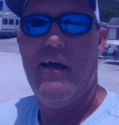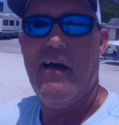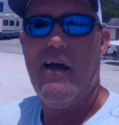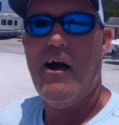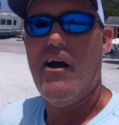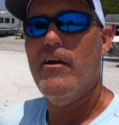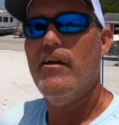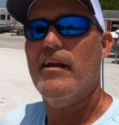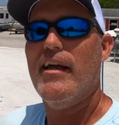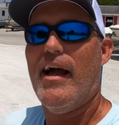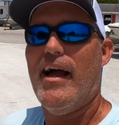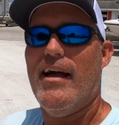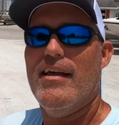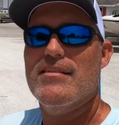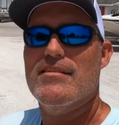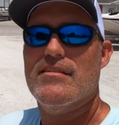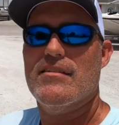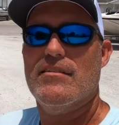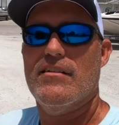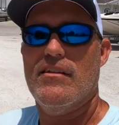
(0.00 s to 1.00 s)
All right, you
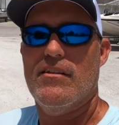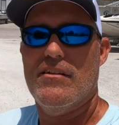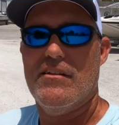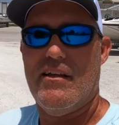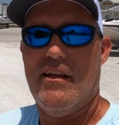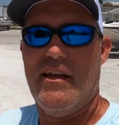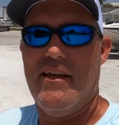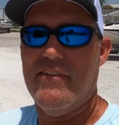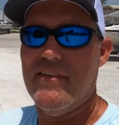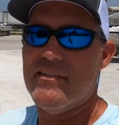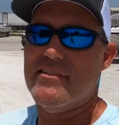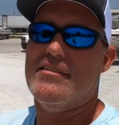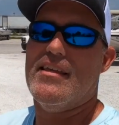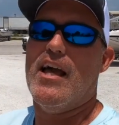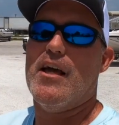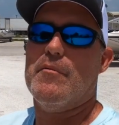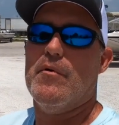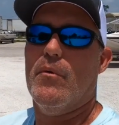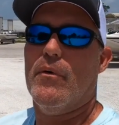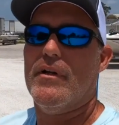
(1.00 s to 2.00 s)
guys, in this
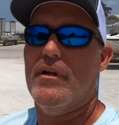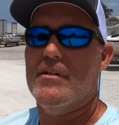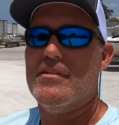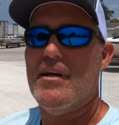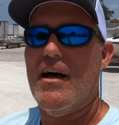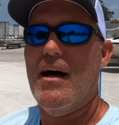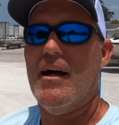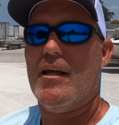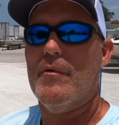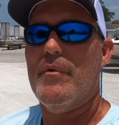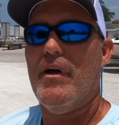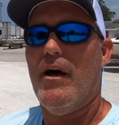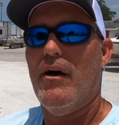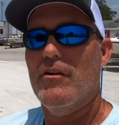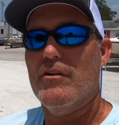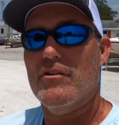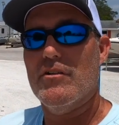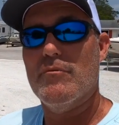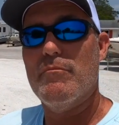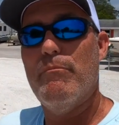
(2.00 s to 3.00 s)
segment we're going to talk
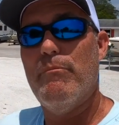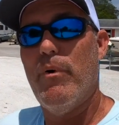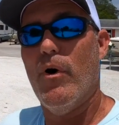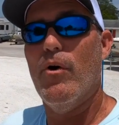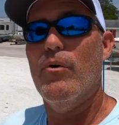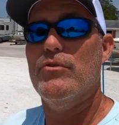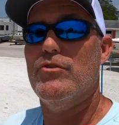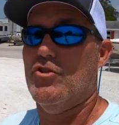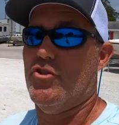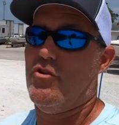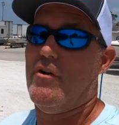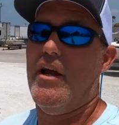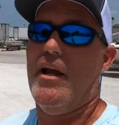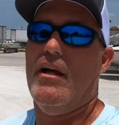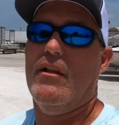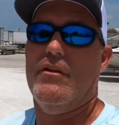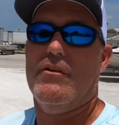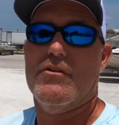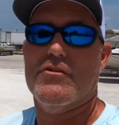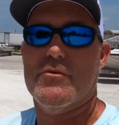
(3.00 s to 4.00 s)
about boat
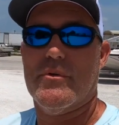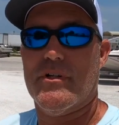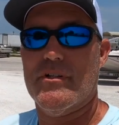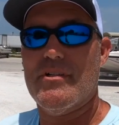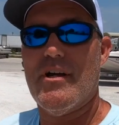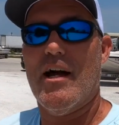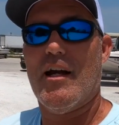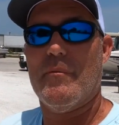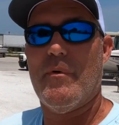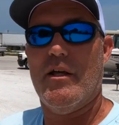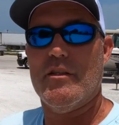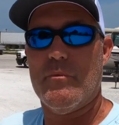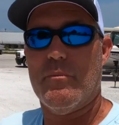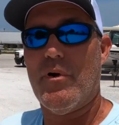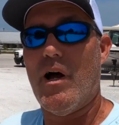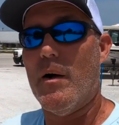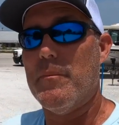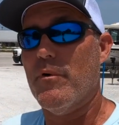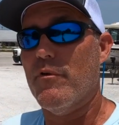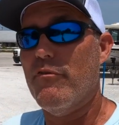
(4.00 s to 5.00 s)
trailers. We're going to talk about the
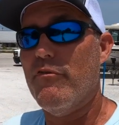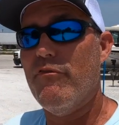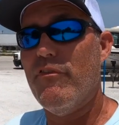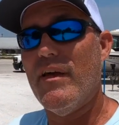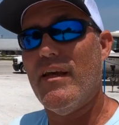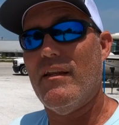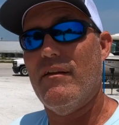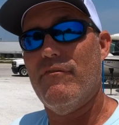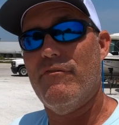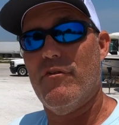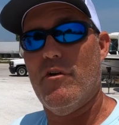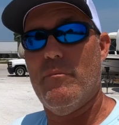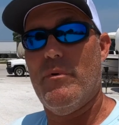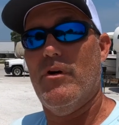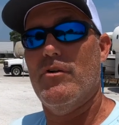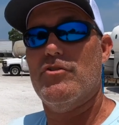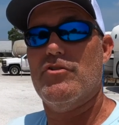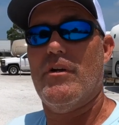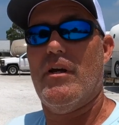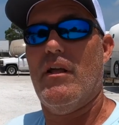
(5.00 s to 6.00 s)
proper fit for a
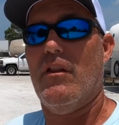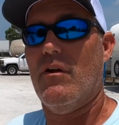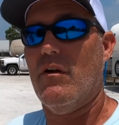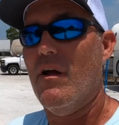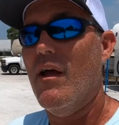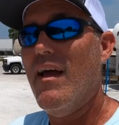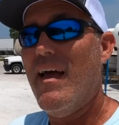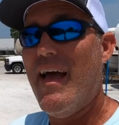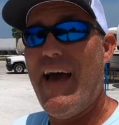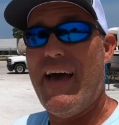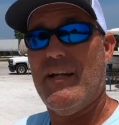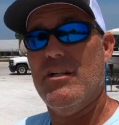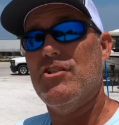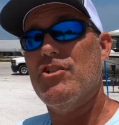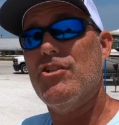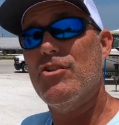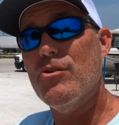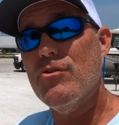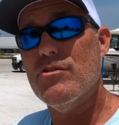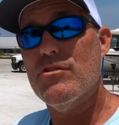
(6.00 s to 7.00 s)
boat trailer, how to
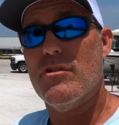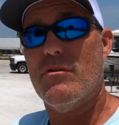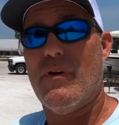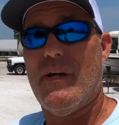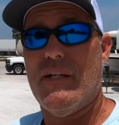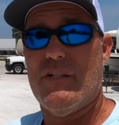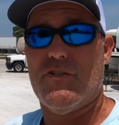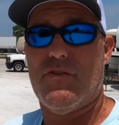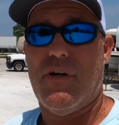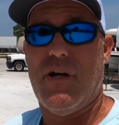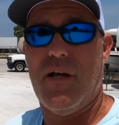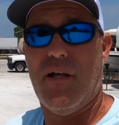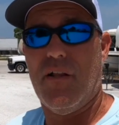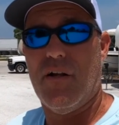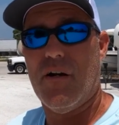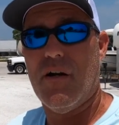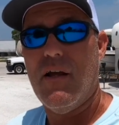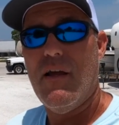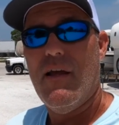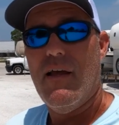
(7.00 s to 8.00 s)
choose the right
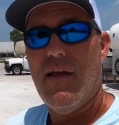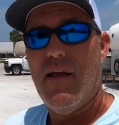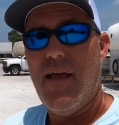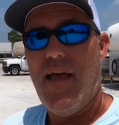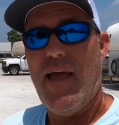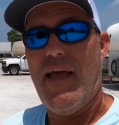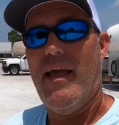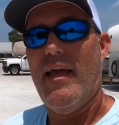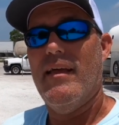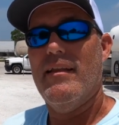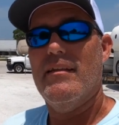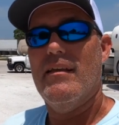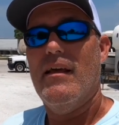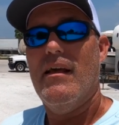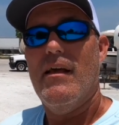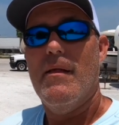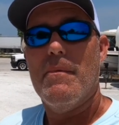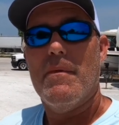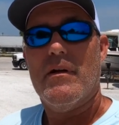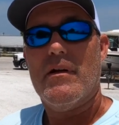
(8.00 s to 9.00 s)
trailer, and
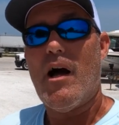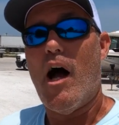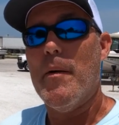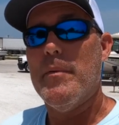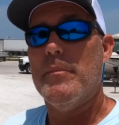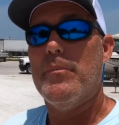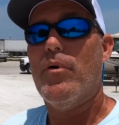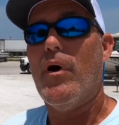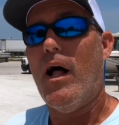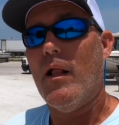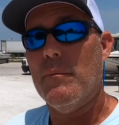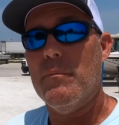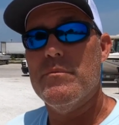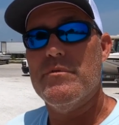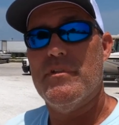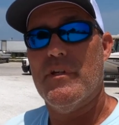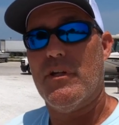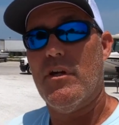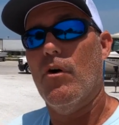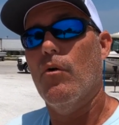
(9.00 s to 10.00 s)
common
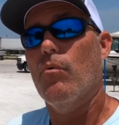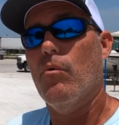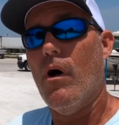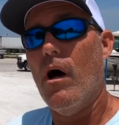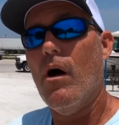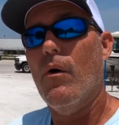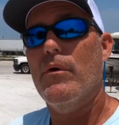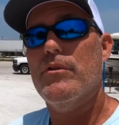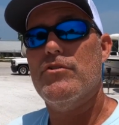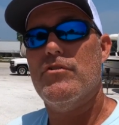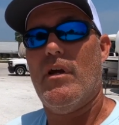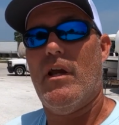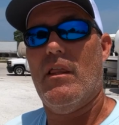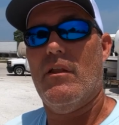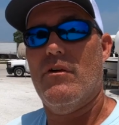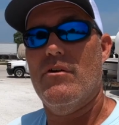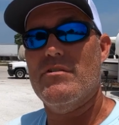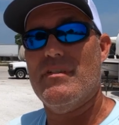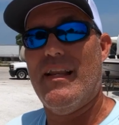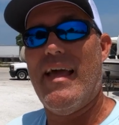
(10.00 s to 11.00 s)
problems that go wrong with
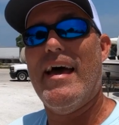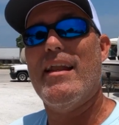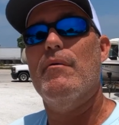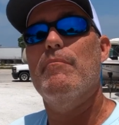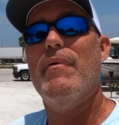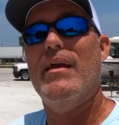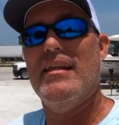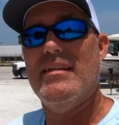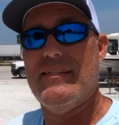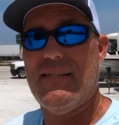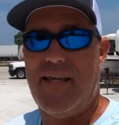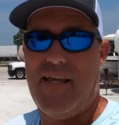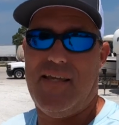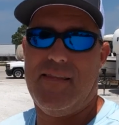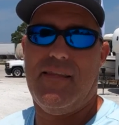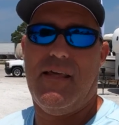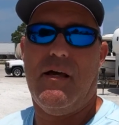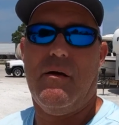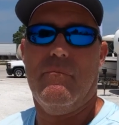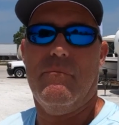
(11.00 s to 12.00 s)
trailers and how to
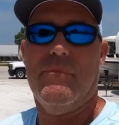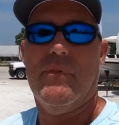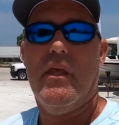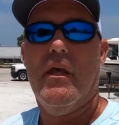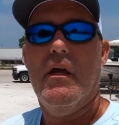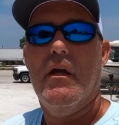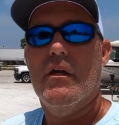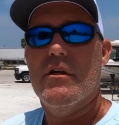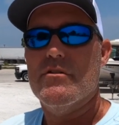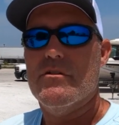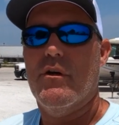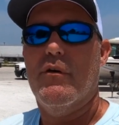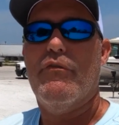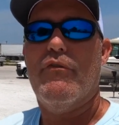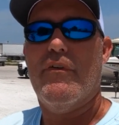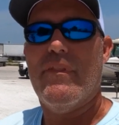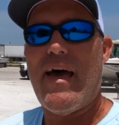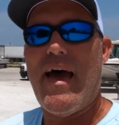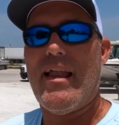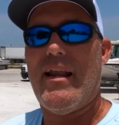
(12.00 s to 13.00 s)
maintain them. So
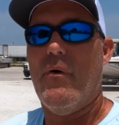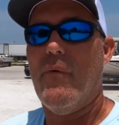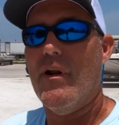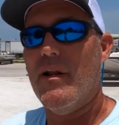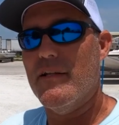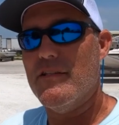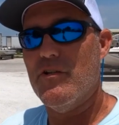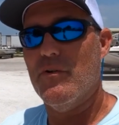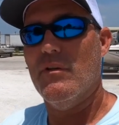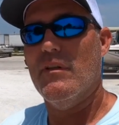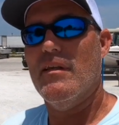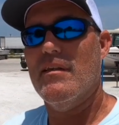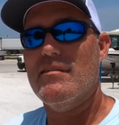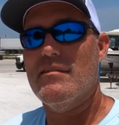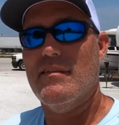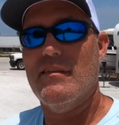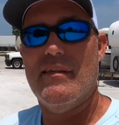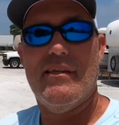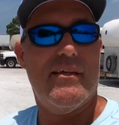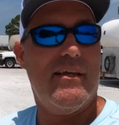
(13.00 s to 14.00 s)
for that I wanted to
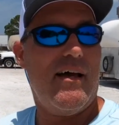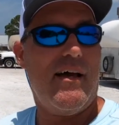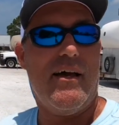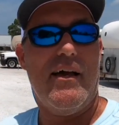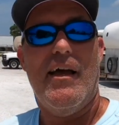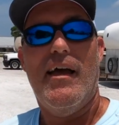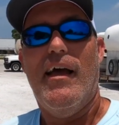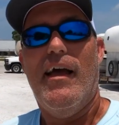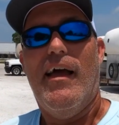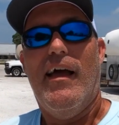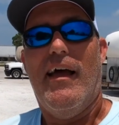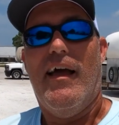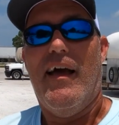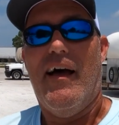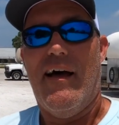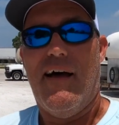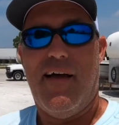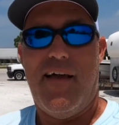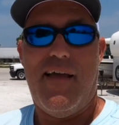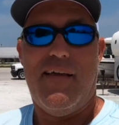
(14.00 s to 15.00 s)
enlist
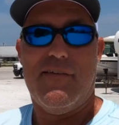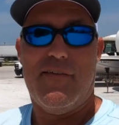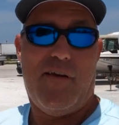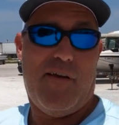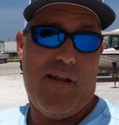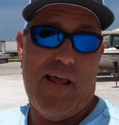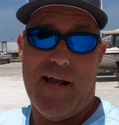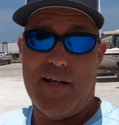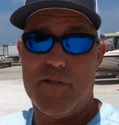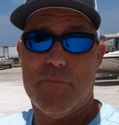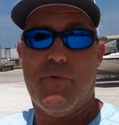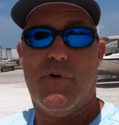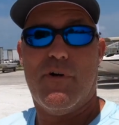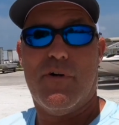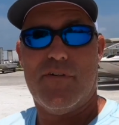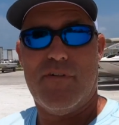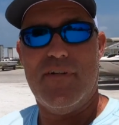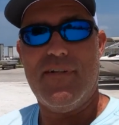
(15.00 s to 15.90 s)
an expert